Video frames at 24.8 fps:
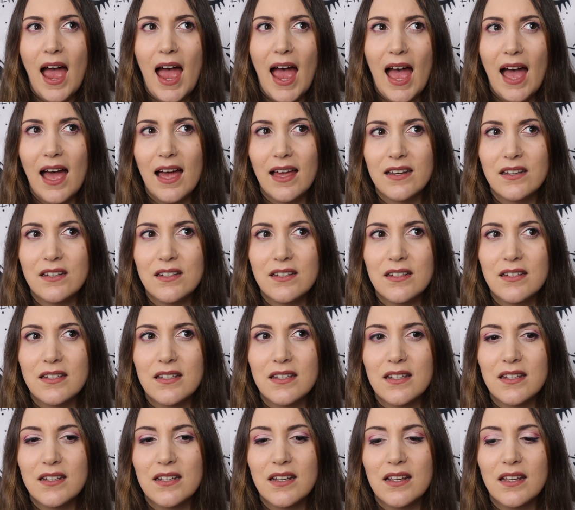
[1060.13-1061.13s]

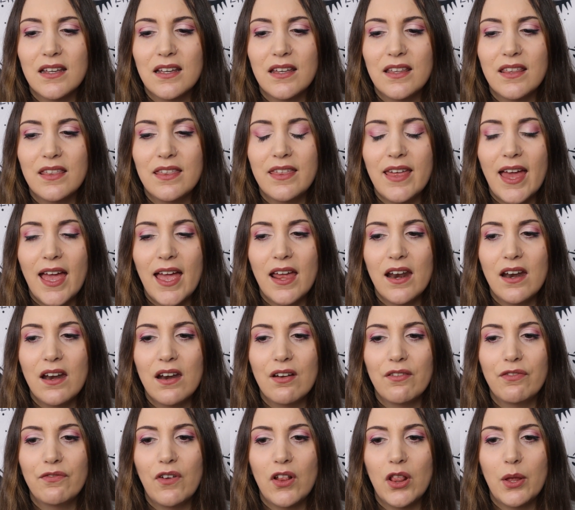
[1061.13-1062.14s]
And
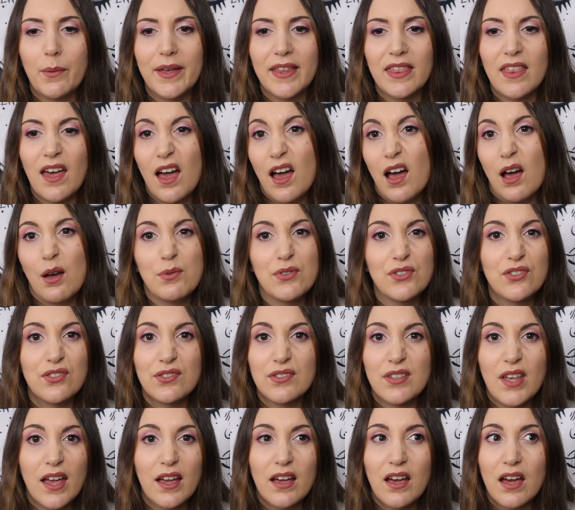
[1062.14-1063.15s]
then following that, I was
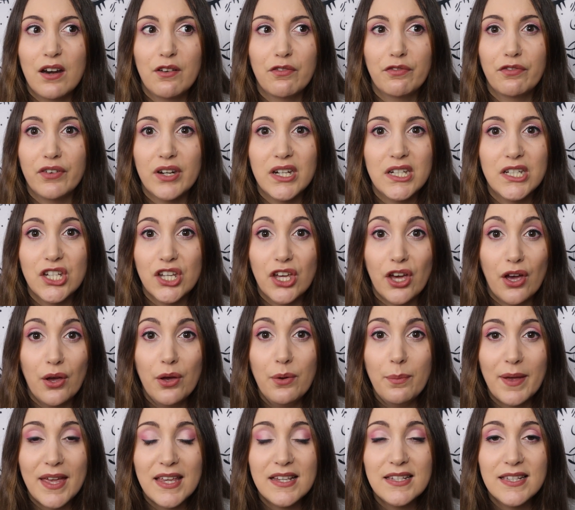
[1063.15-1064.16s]
just like kind of free to
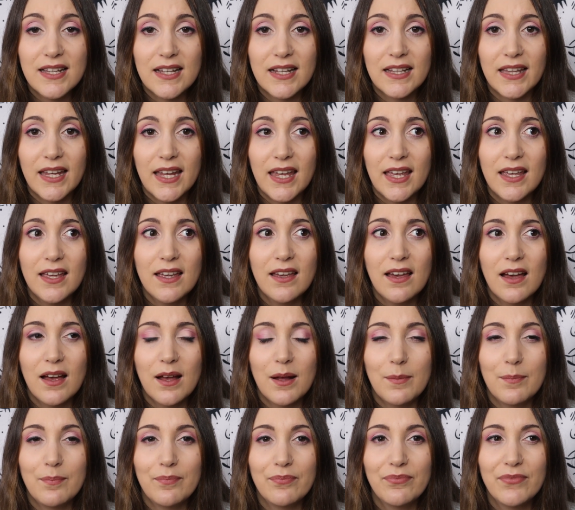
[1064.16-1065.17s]
go basically.
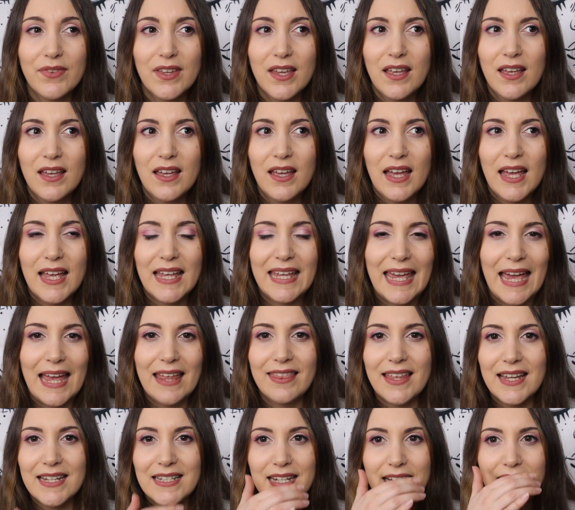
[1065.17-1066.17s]

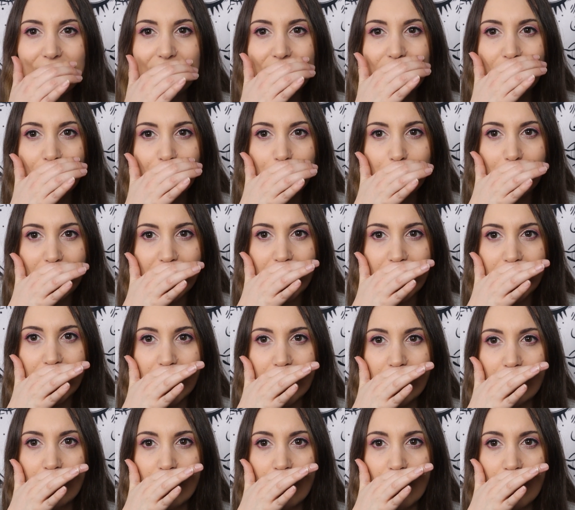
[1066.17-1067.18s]
Again, they didn't give me
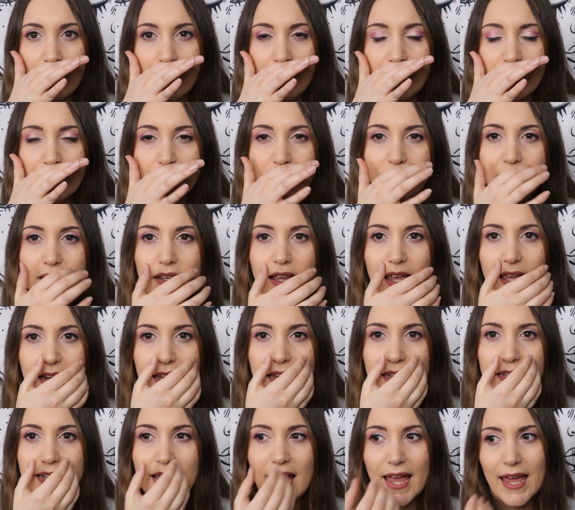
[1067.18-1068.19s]
any gauze,
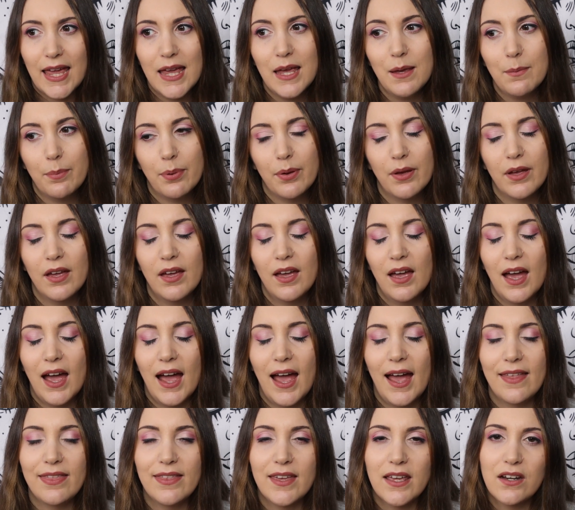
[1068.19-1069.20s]
any tape.
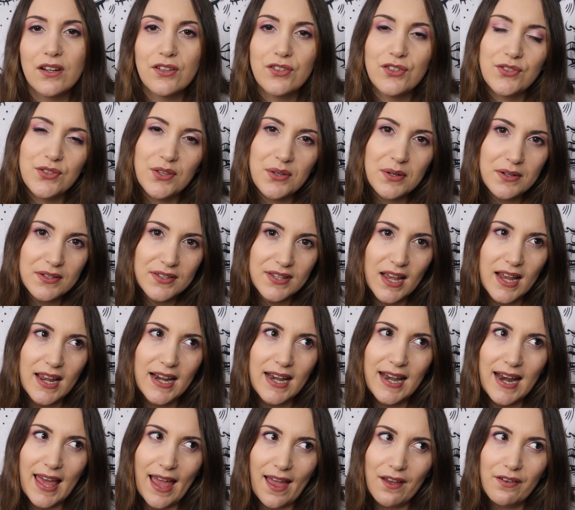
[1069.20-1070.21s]
And then as soon as I
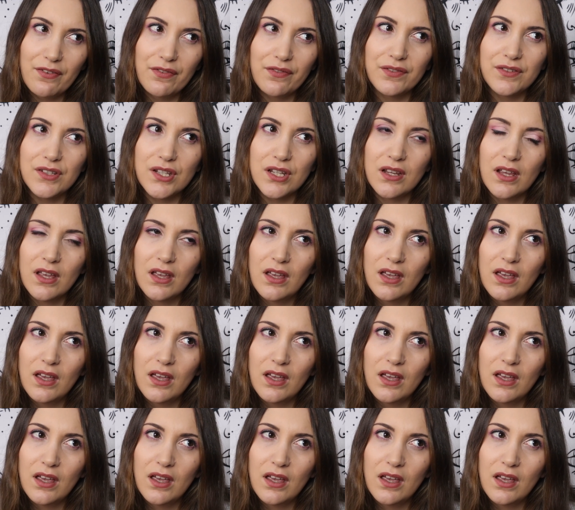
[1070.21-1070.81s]
left